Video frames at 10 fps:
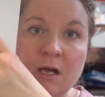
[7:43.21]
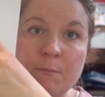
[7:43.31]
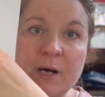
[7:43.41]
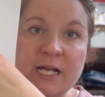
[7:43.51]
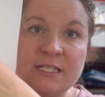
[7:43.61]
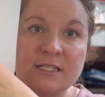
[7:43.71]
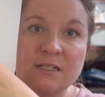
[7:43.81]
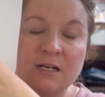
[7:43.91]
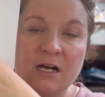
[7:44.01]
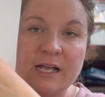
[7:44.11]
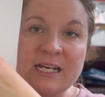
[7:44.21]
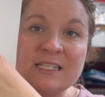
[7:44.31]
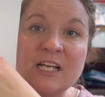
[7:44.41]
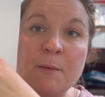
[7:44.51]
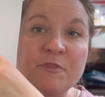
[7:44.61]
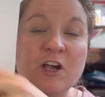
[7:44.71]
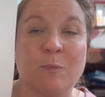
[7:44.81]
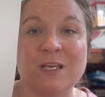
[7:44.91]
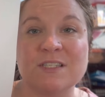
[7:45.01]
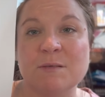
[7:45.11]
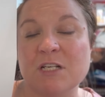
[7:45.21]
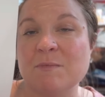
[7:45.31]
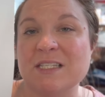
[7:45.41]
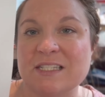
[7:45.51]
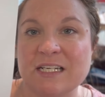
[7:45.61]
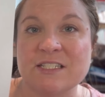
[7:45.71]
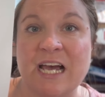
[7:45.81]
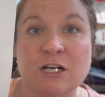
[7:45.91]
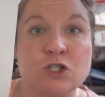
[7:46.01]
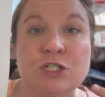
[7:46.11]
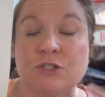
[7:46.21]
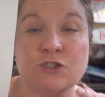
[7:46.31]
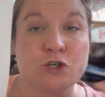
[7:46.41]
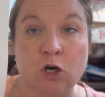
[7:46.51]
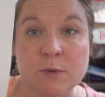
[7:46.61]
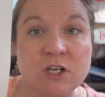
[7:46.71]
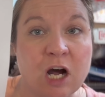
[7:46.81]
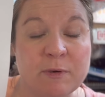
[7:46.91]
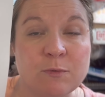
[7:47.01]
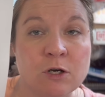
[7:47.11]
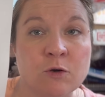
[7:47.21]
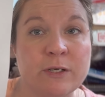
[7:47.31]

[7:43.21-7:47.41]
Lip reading: But it is up there because sometimes it's nice to actually just start with copy work.